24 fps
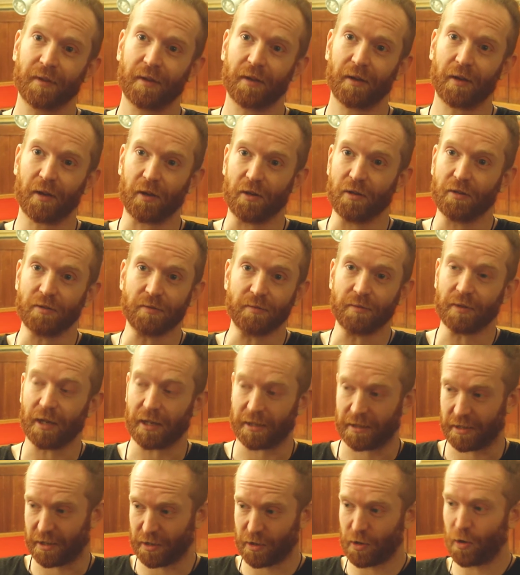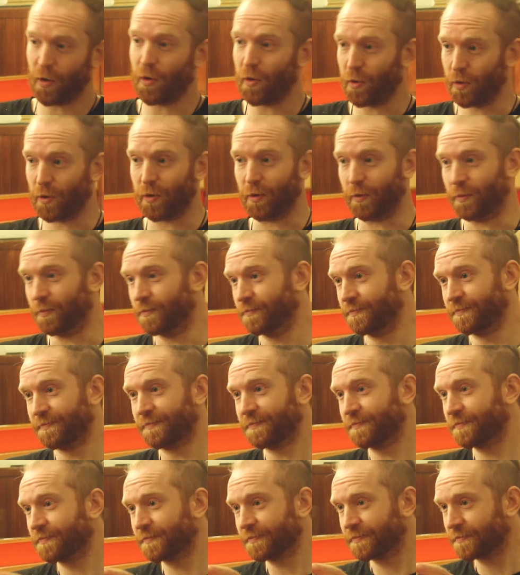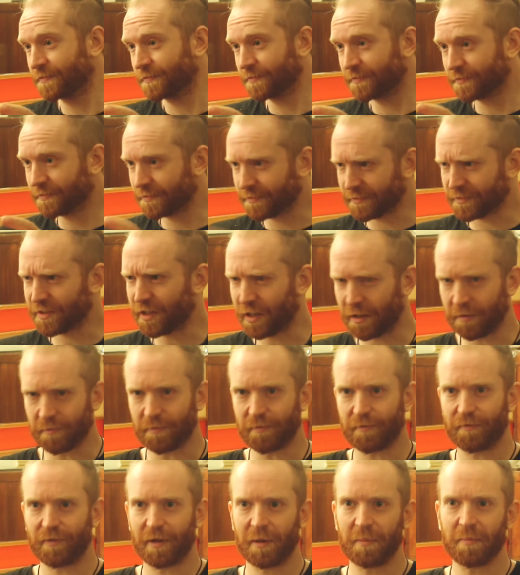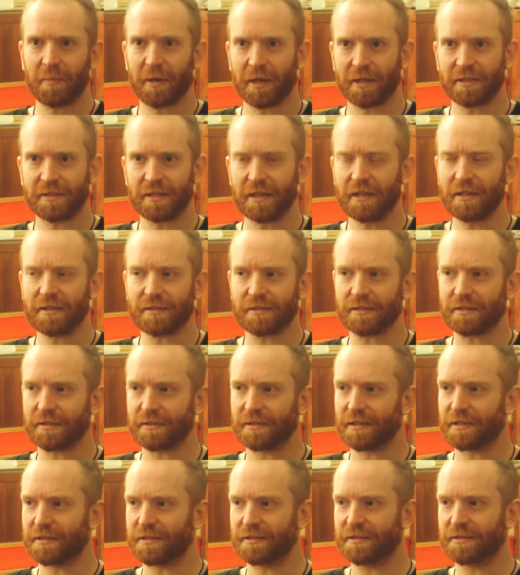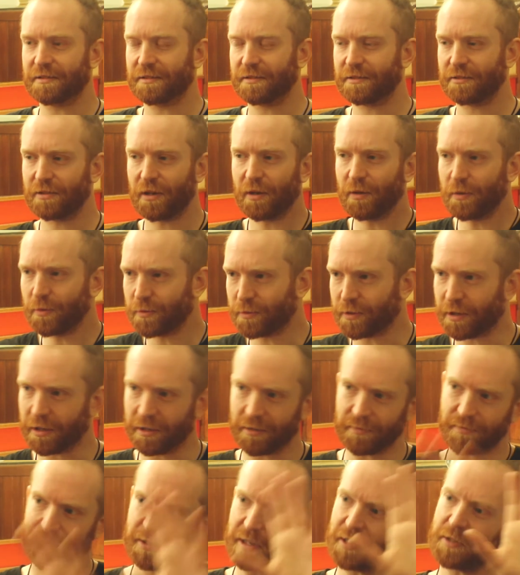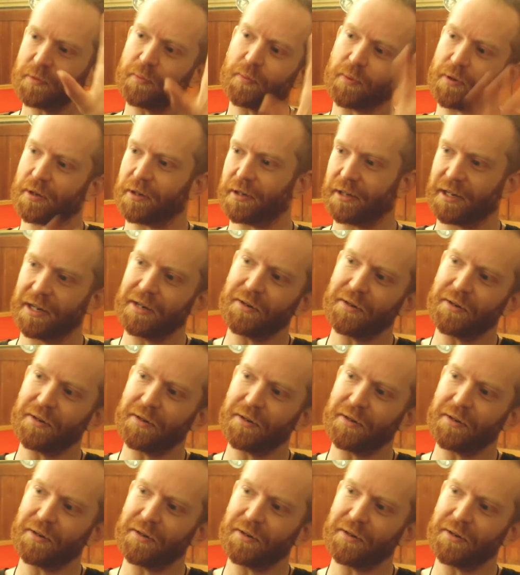who like the core kind of fan base is, because it's so kind of disparate and